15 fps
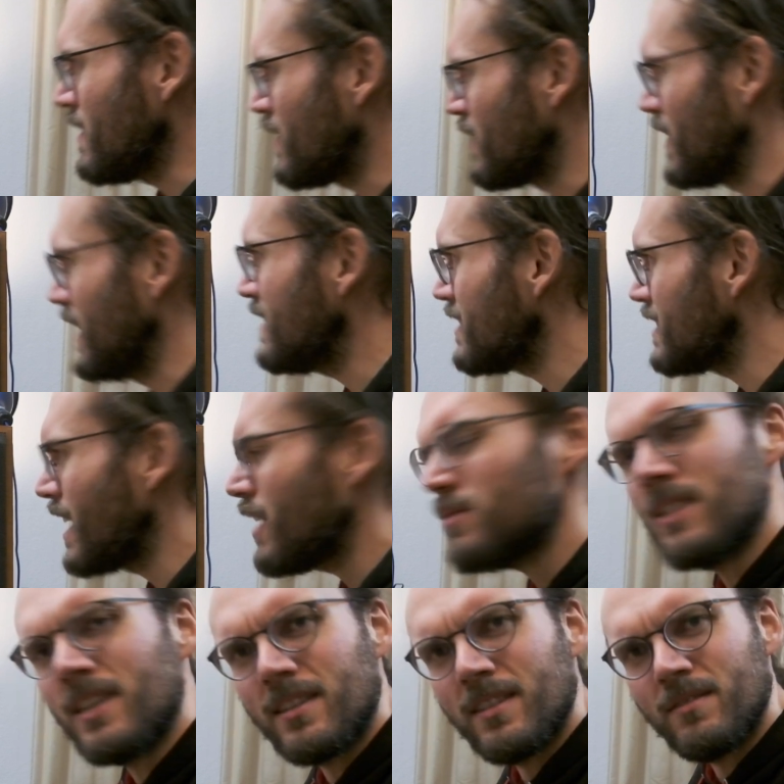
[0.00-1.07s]
thin
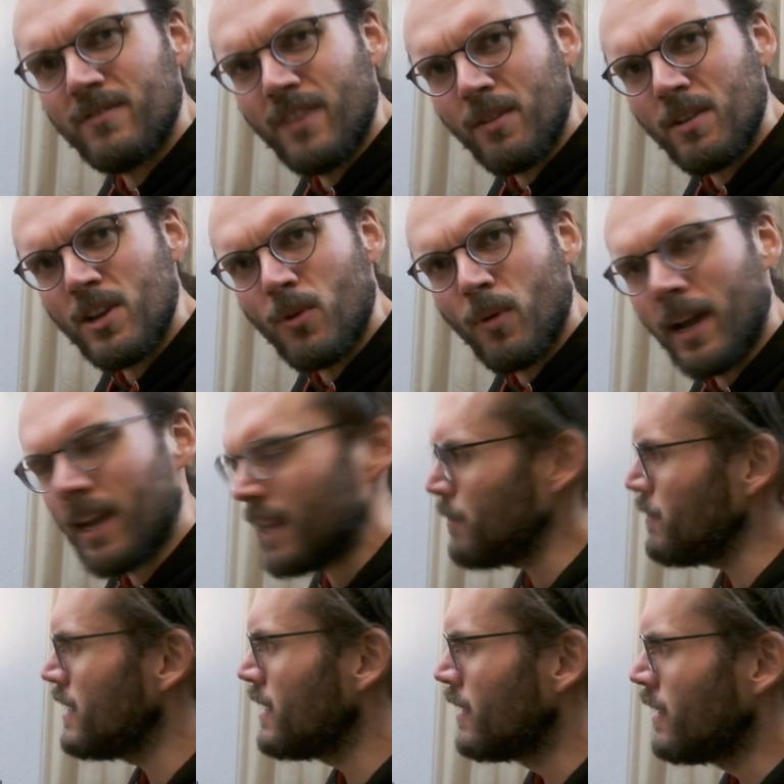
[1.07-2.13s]
sounding and very quiet. Let
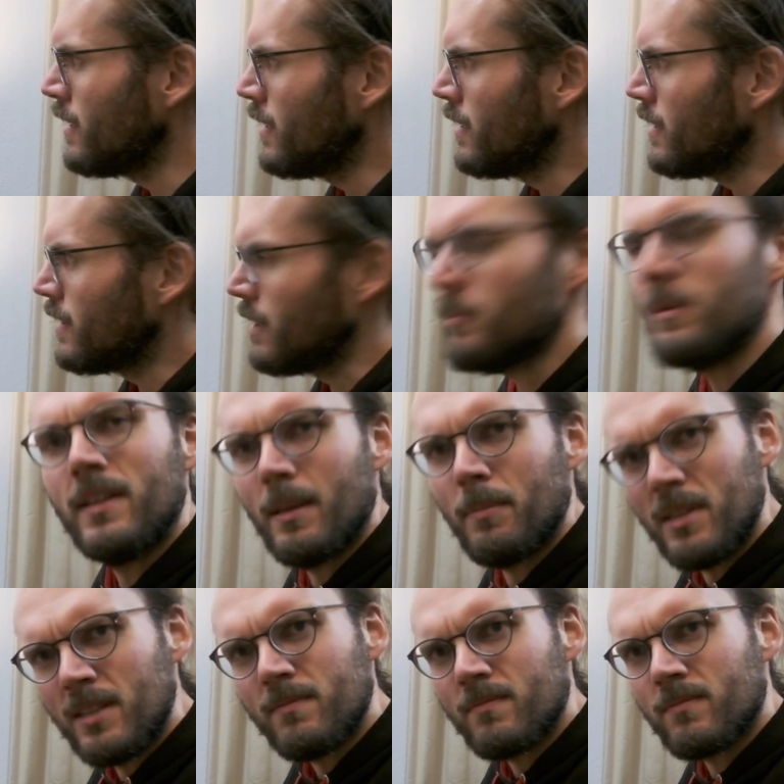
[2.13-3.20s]
me
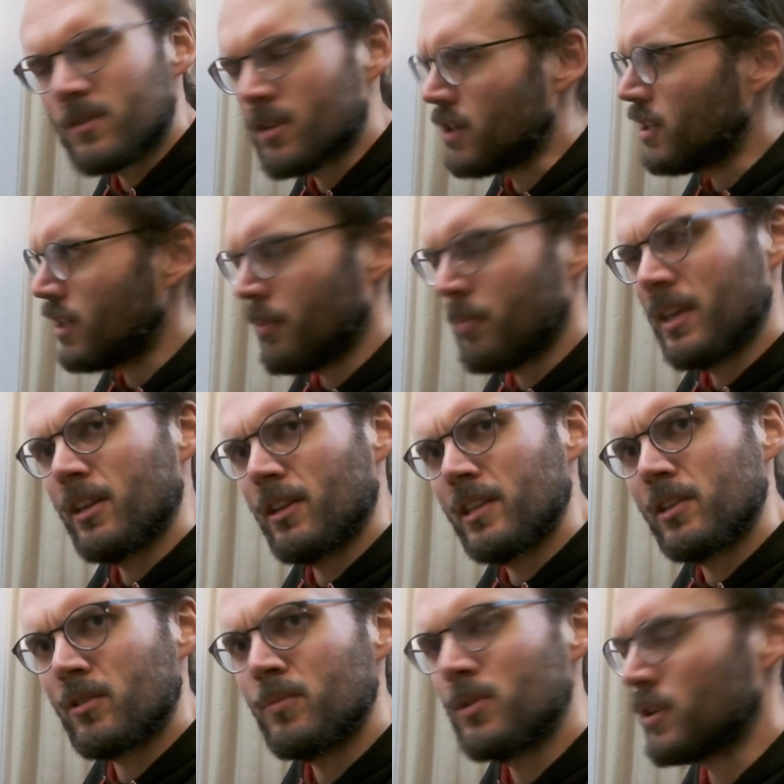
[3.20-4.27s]
turn it up a little in
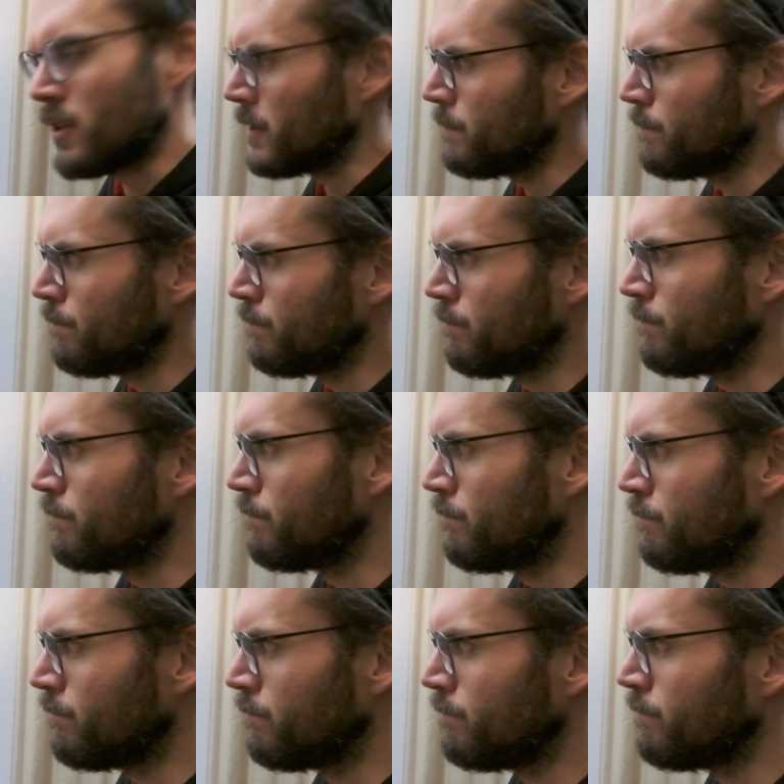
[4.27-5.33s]
the computer. I would
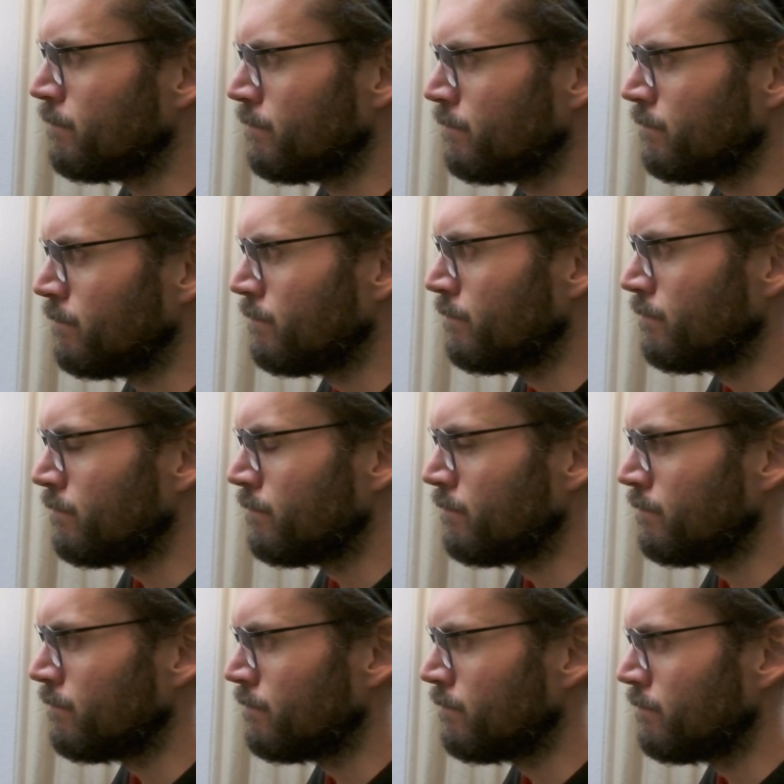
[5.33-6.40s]
give it away
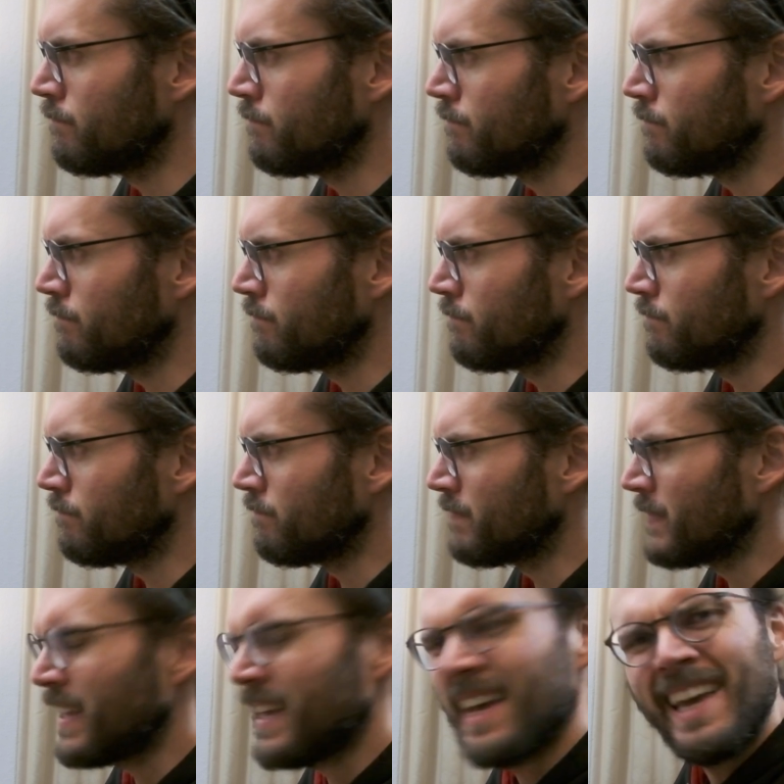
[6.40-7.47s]
just
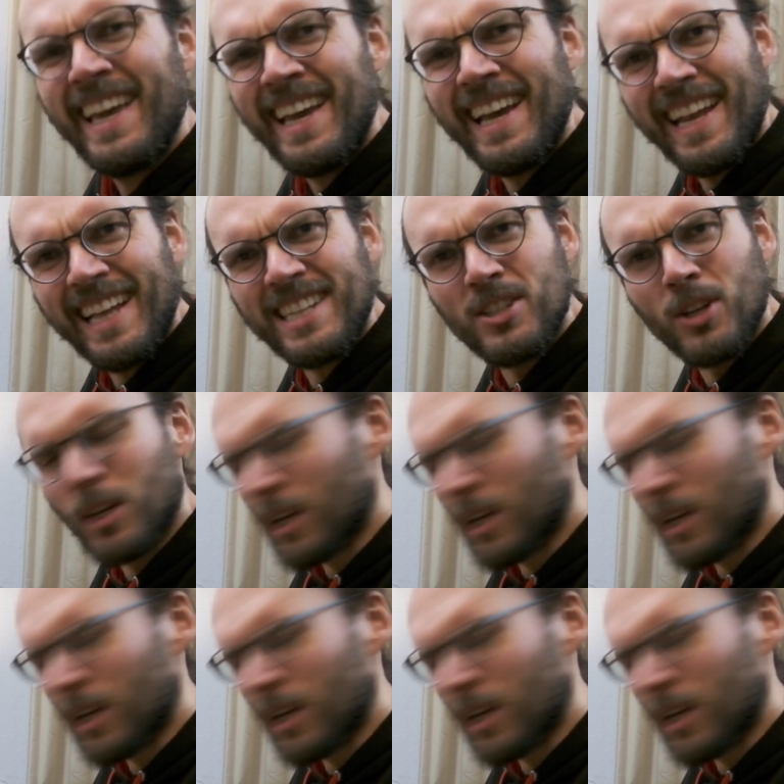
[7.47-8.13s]
yeah, that's not a